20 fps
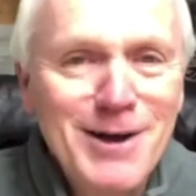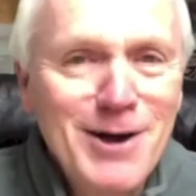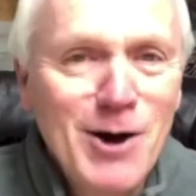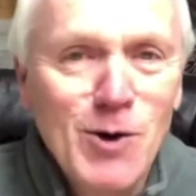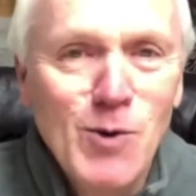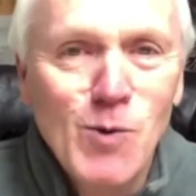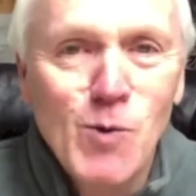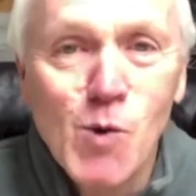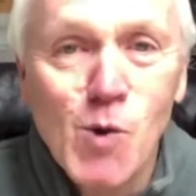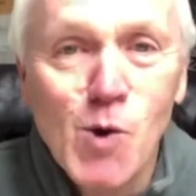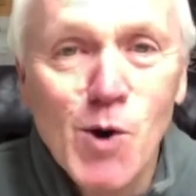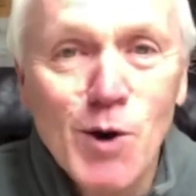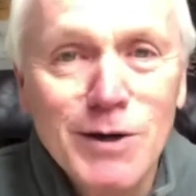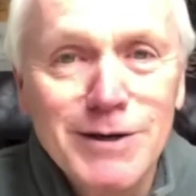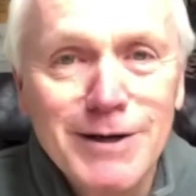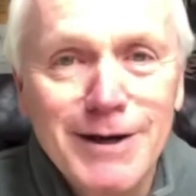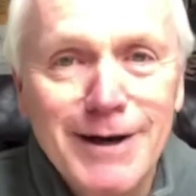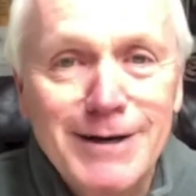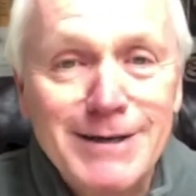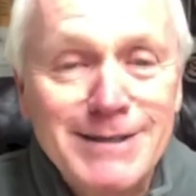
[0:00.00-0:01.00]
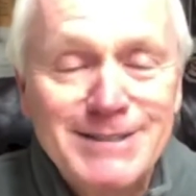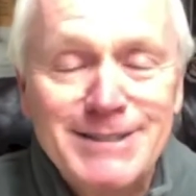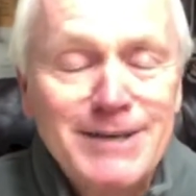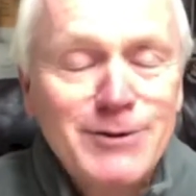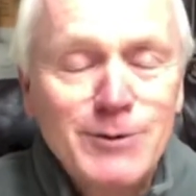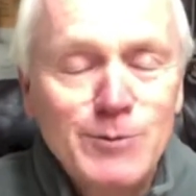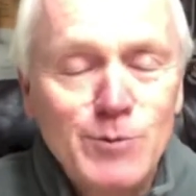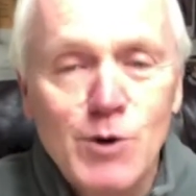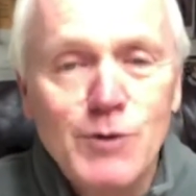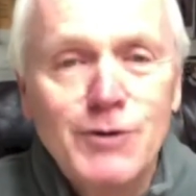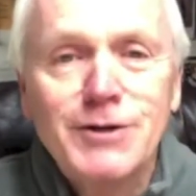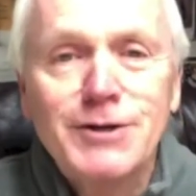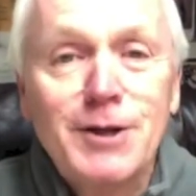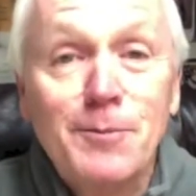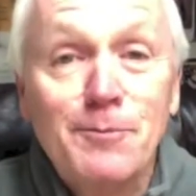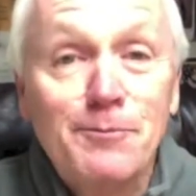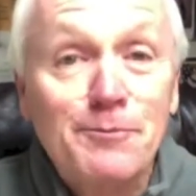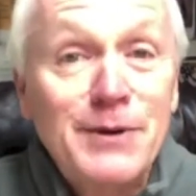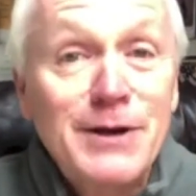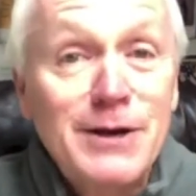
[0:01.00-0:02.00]
award letter, it's nothing more than
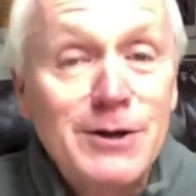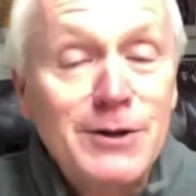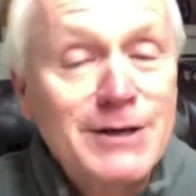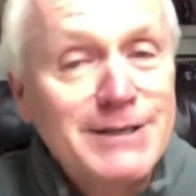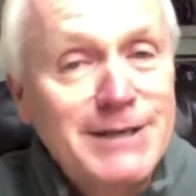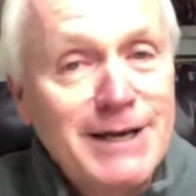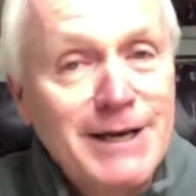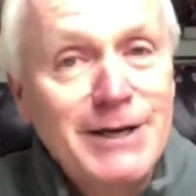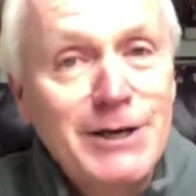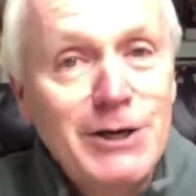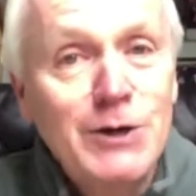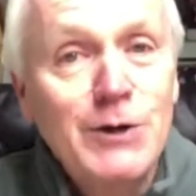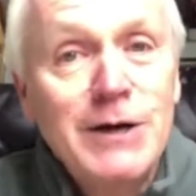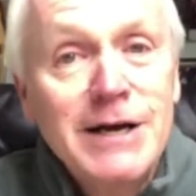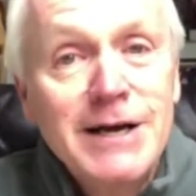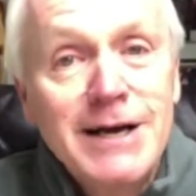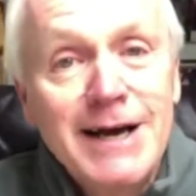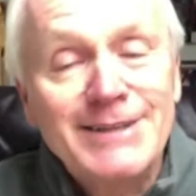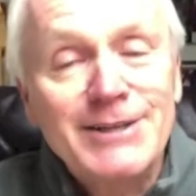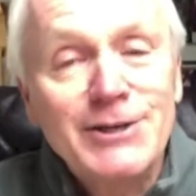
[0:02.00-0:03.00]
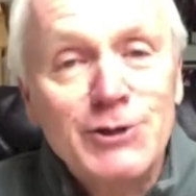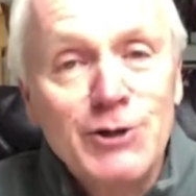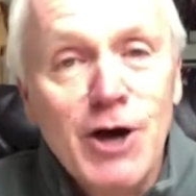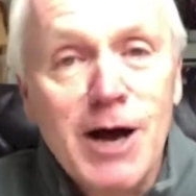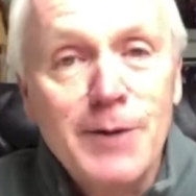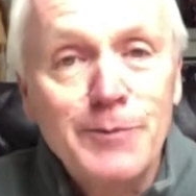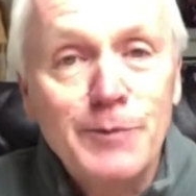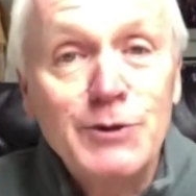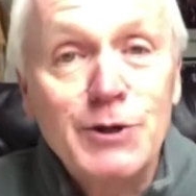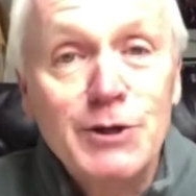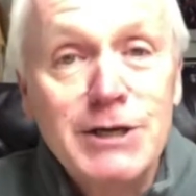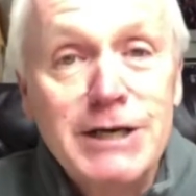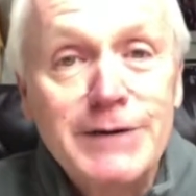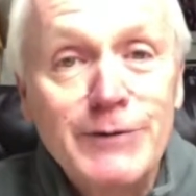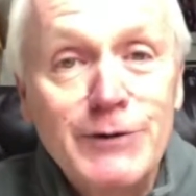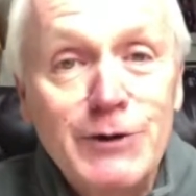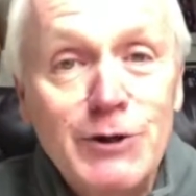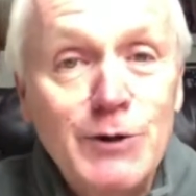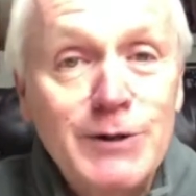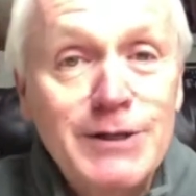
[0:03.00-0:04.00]
the bill. They tell you at the top what they're
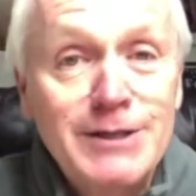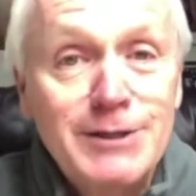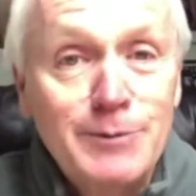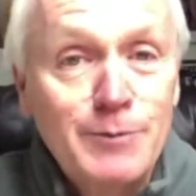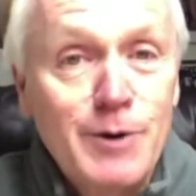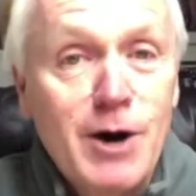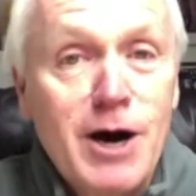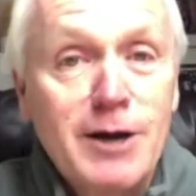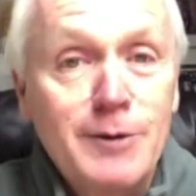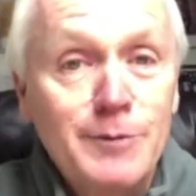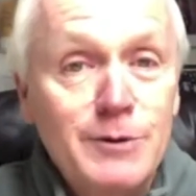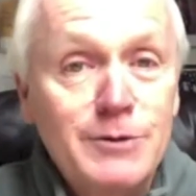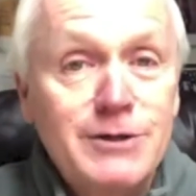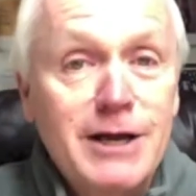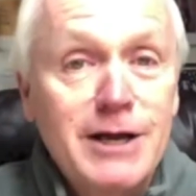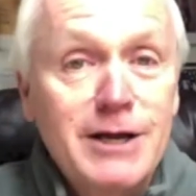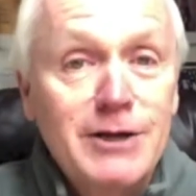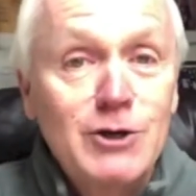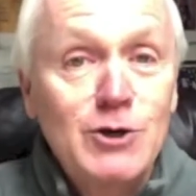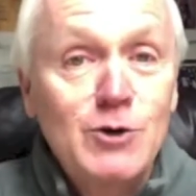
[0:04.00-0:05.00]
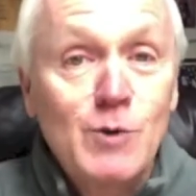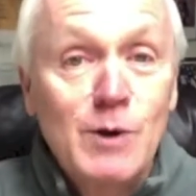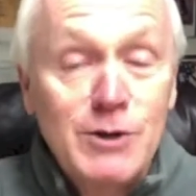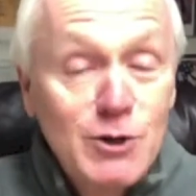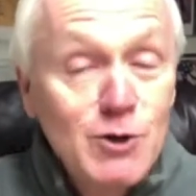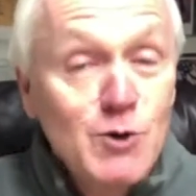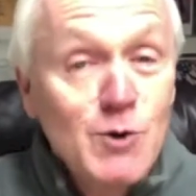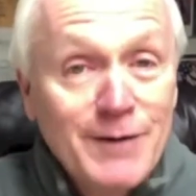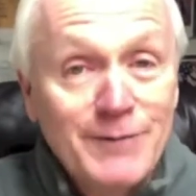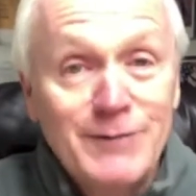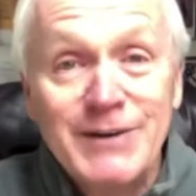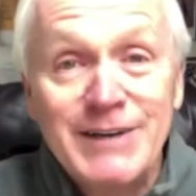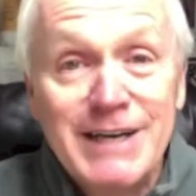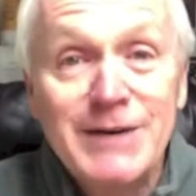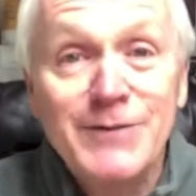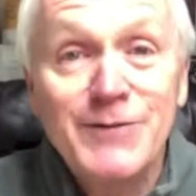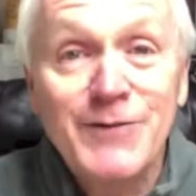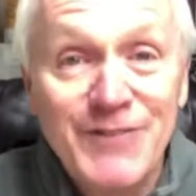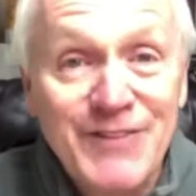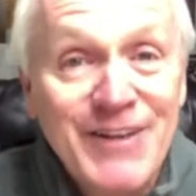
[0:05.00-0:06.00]
giving you and at the bottom they're telling you what you have to
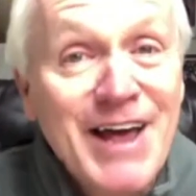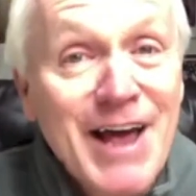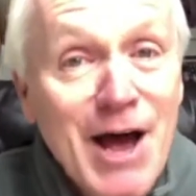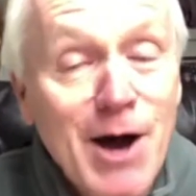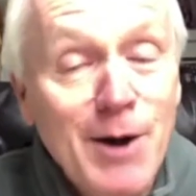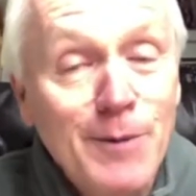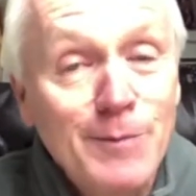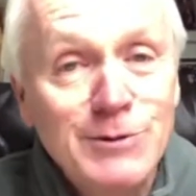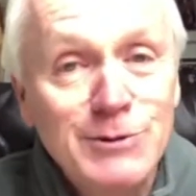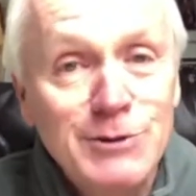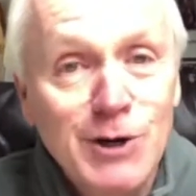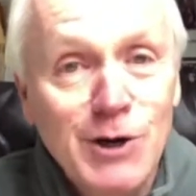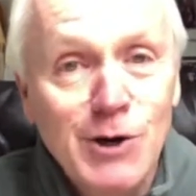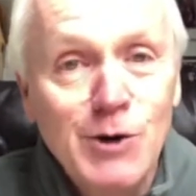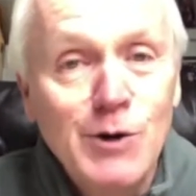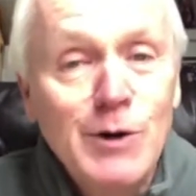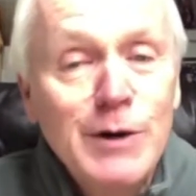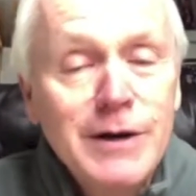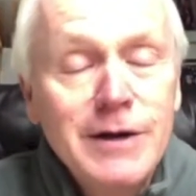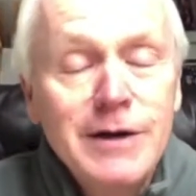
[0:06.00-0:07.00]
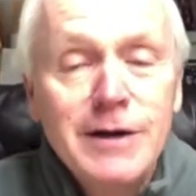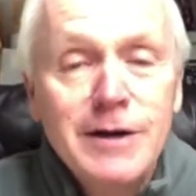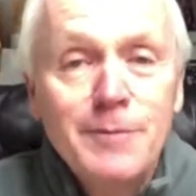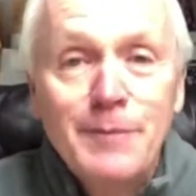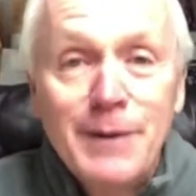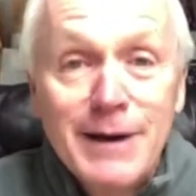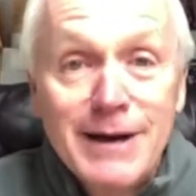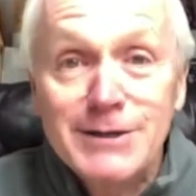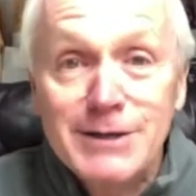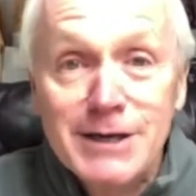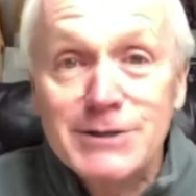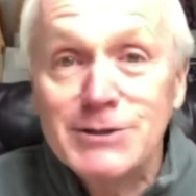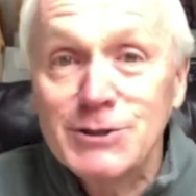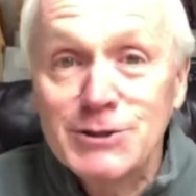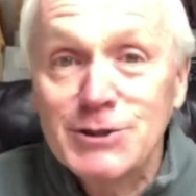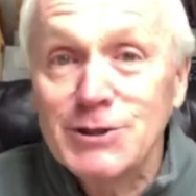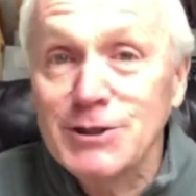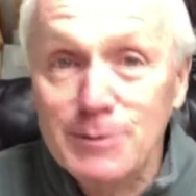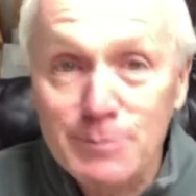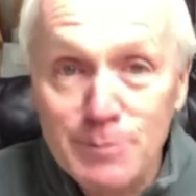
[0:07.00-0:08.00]
give them. So pay attention
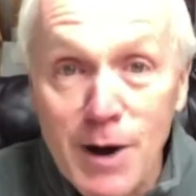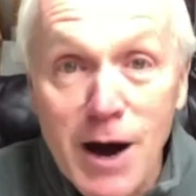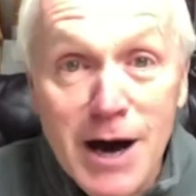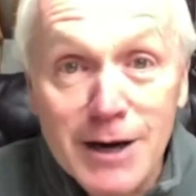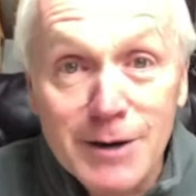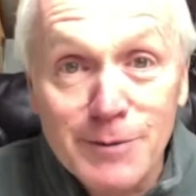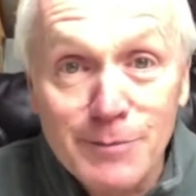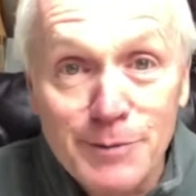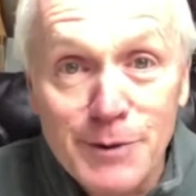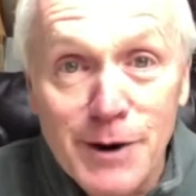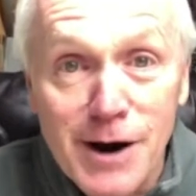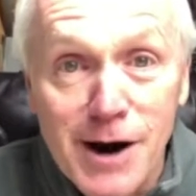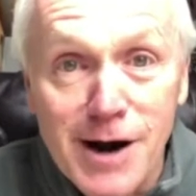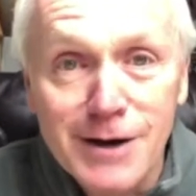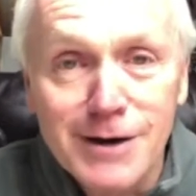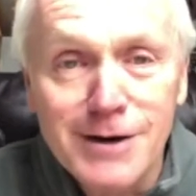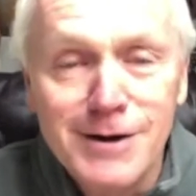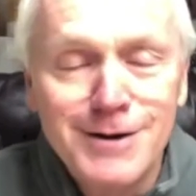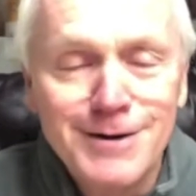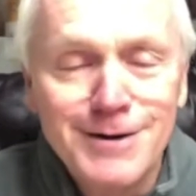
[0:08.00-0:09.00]
to the bottom part.